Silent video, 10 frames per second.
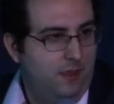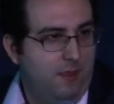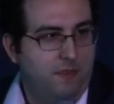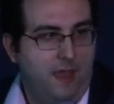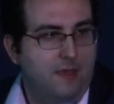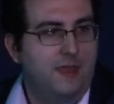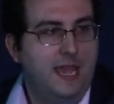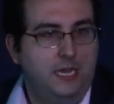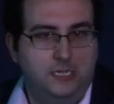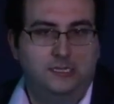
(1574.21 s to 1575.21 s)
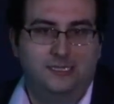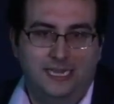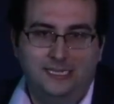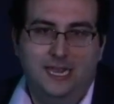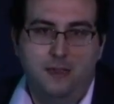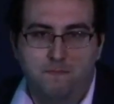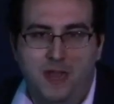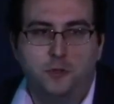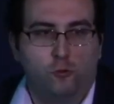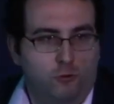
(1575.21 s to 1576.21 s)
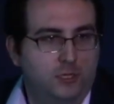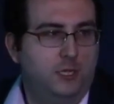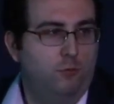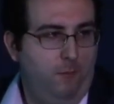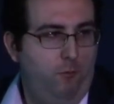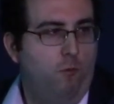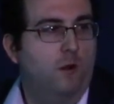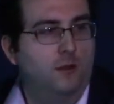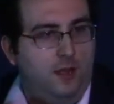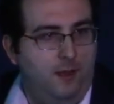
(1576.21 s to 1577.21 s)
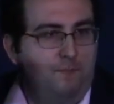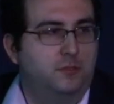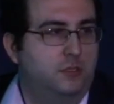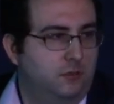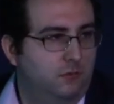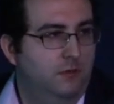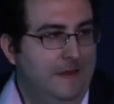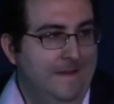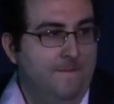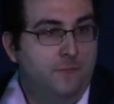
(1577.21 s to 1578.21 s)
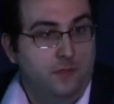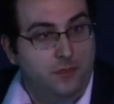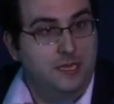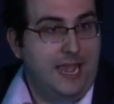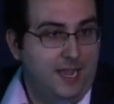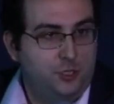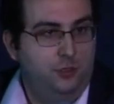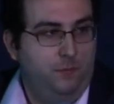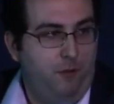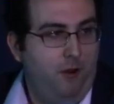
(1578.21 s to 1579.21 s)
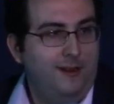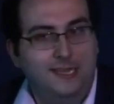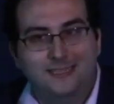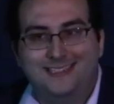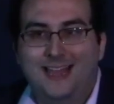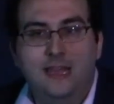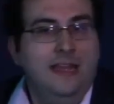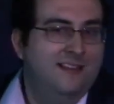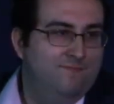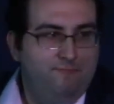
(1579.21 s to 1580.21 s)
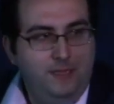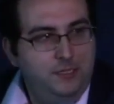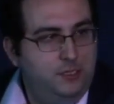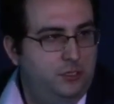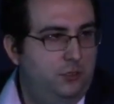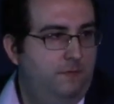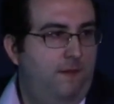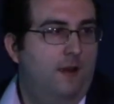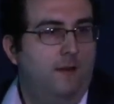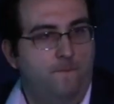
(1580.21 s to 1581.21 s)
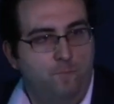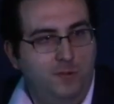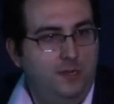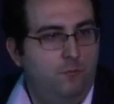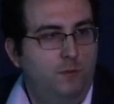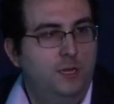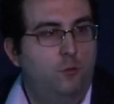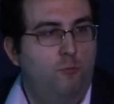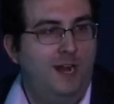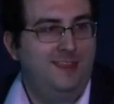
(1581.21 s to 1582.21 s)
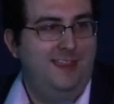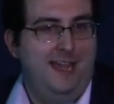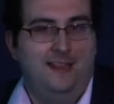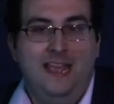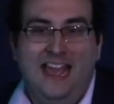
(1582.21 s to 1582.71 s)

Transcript: They could send a minority report up to the national party and say, this is too far. We don't want that.